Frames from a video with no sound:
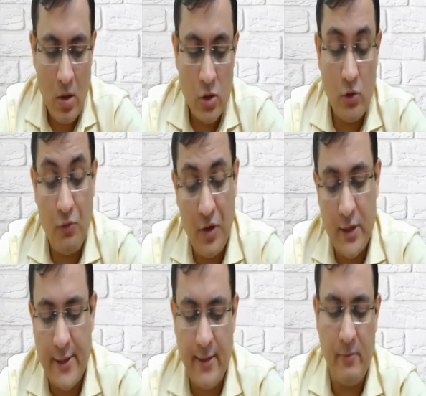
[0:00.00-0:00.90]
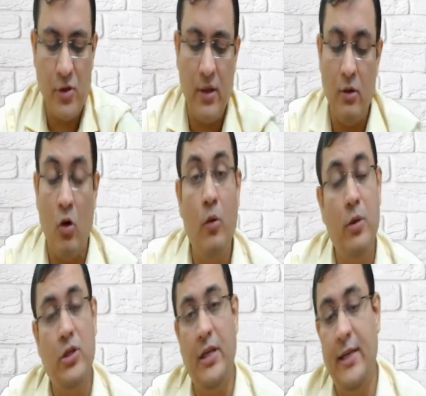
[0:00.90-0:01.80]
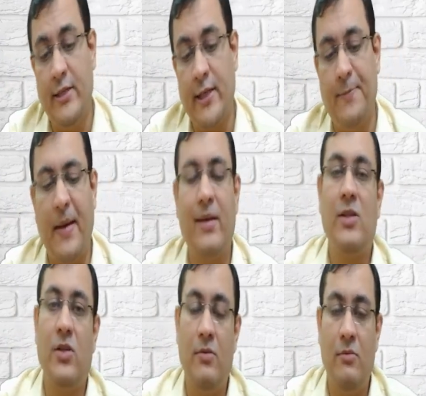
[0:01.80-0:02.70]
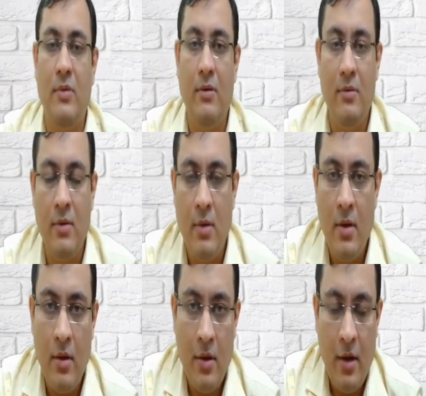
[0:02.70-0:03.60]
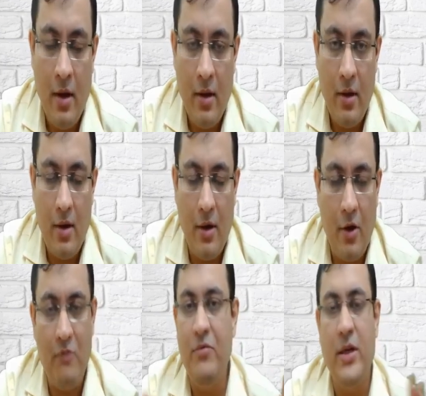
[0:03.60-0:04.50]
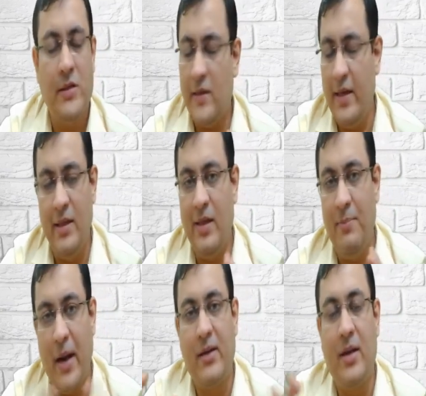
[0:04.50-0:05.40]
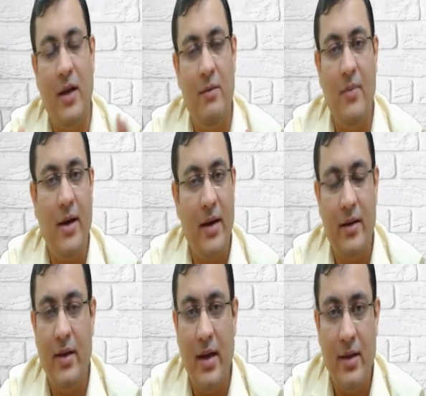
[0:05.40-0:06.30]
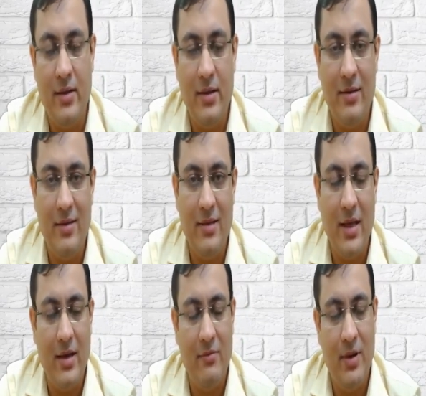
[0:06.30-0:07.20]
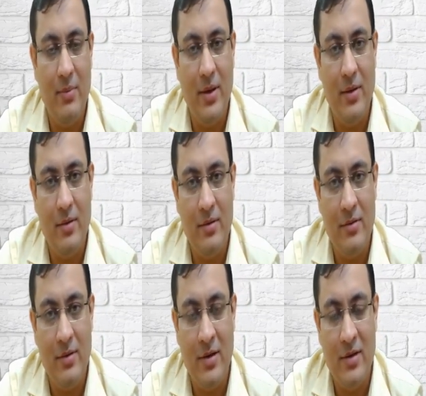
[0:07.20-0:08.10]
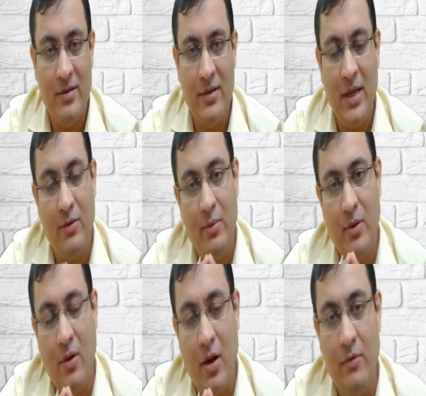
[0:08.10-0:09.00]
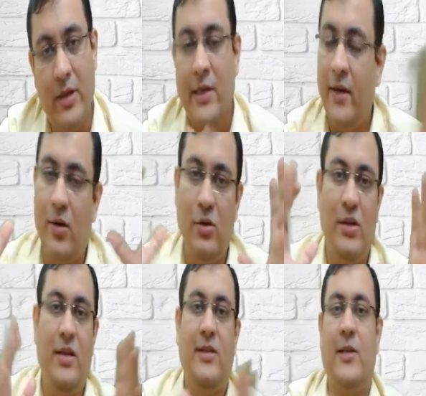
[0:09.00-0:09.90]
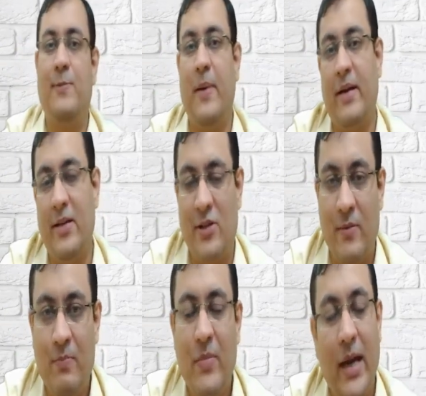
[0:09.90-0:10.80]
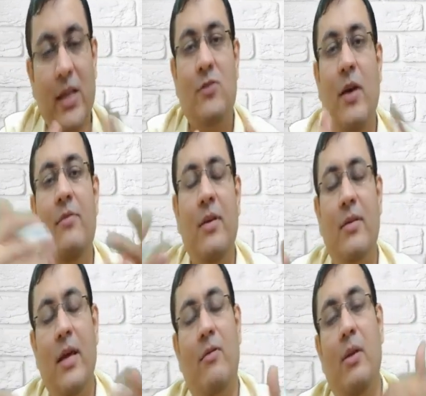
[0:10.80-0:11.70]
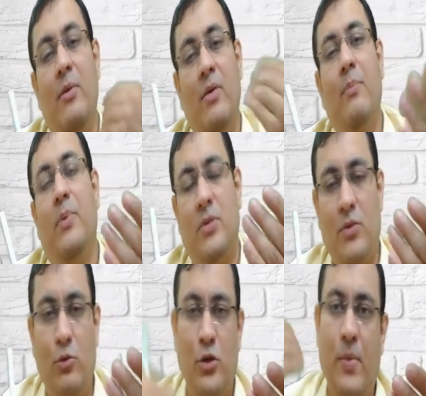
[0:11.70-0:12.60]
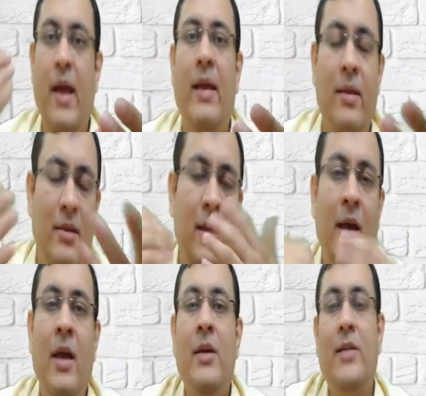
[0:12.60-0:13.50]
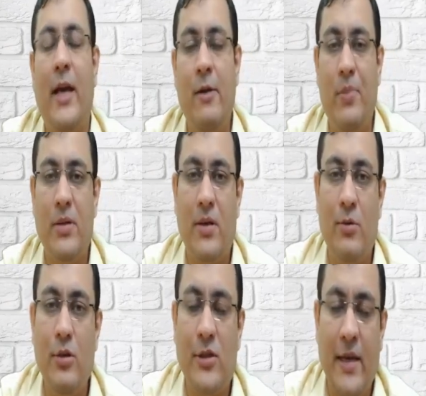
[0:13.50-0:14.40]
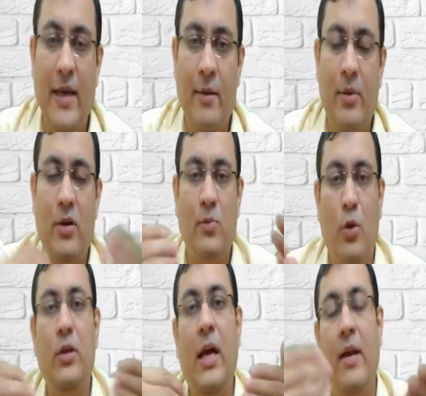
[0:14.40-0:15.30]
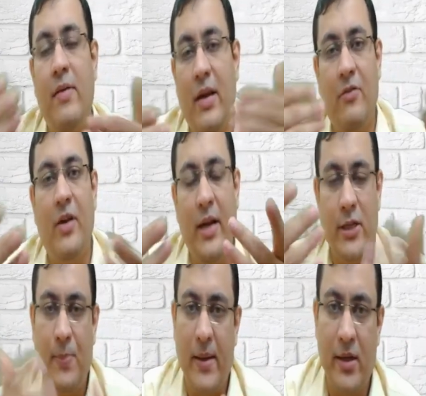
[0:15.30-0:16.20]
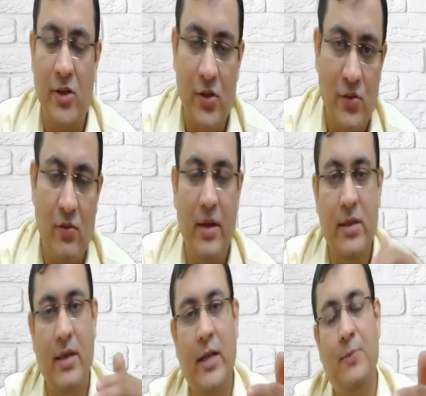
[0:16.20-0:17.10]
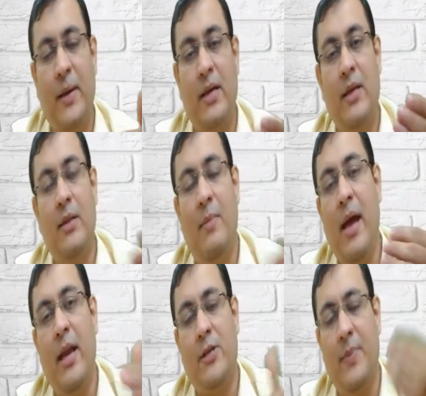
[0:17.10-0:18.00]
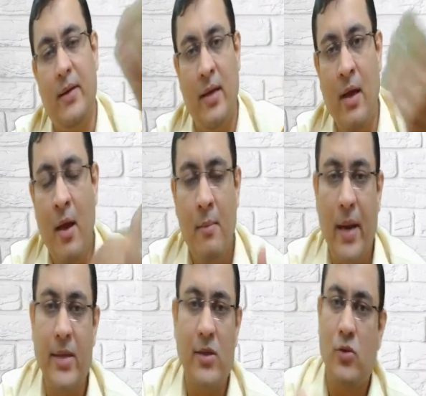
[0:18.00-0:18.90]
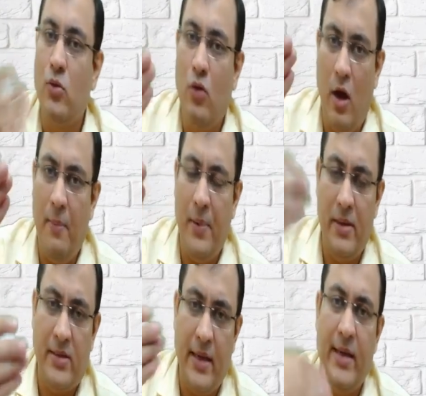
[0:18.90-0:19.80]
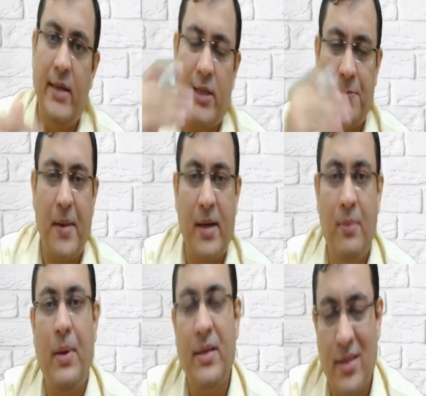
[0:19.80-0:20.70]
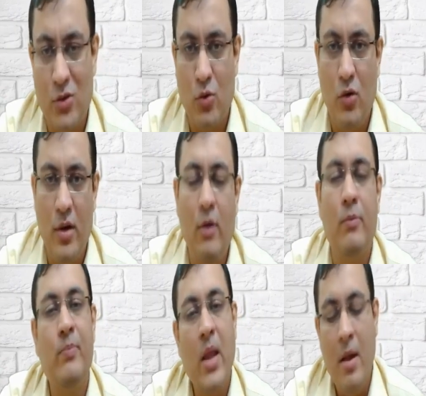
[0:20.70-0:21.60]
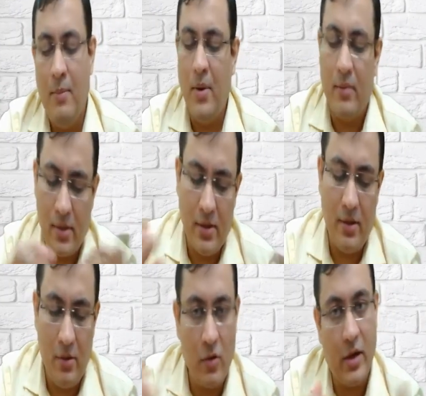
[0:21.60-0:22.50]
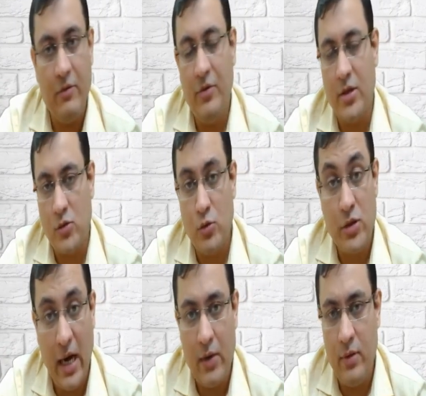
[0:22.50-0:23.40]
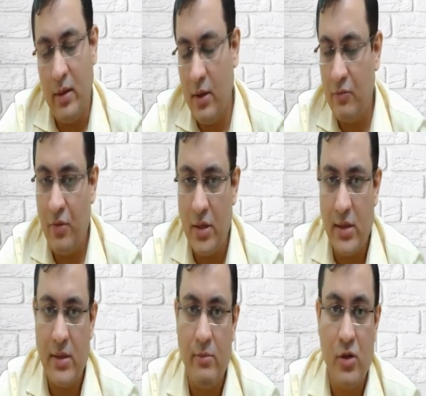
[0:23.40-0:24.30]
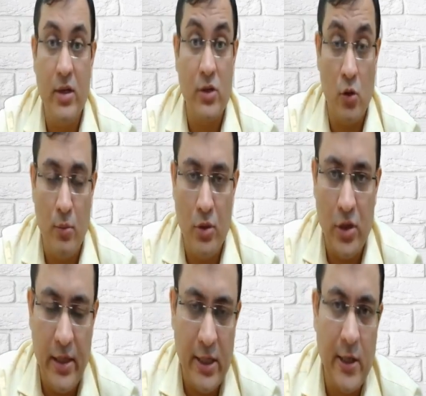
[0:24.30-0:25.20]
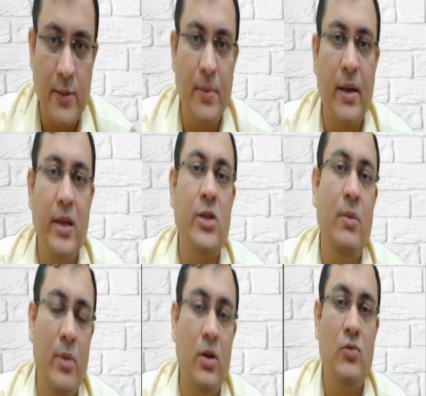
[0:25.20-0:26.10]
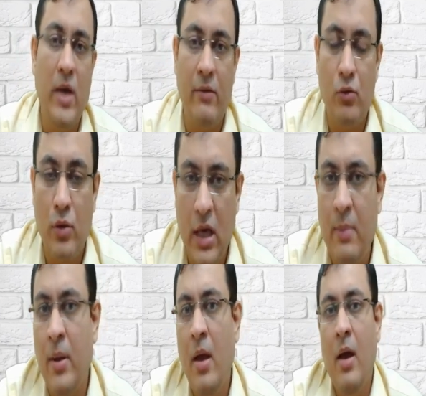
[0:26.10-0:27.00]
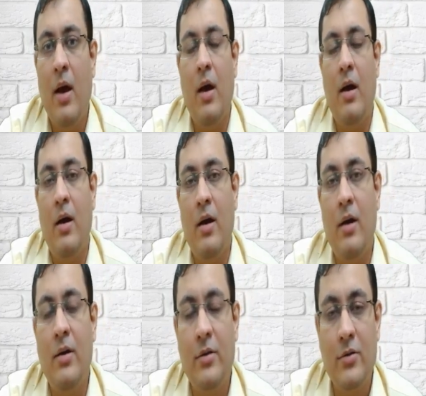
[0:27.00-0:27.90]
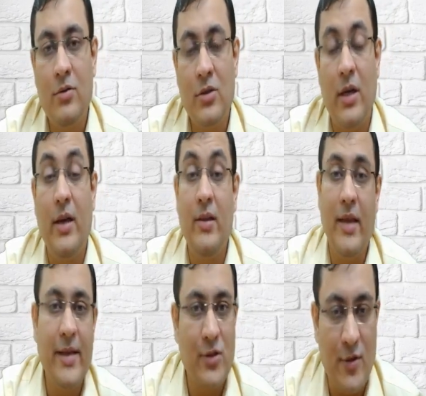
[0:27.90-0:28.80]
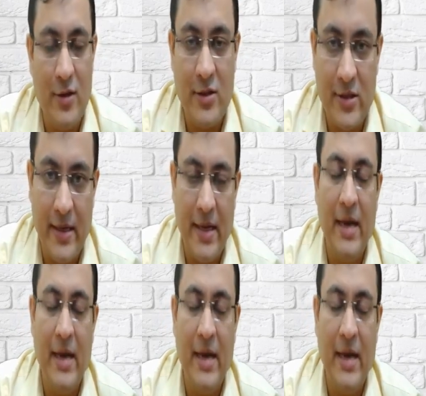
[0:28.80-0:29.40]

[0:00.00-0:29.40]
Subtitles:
So first assumption, homogeneous expectation. Obvious, in the practical market there will be always heterogeneous expectation. That is why there will be one person who is buying and the second person who is selling, because both are having different expectations. One is expecting, the buyer expecting prices to go up, and seller is expecting prices to go down. But okay, first, to start with, the first assumption is homogeneous expectation, because we have to keep certain things constant.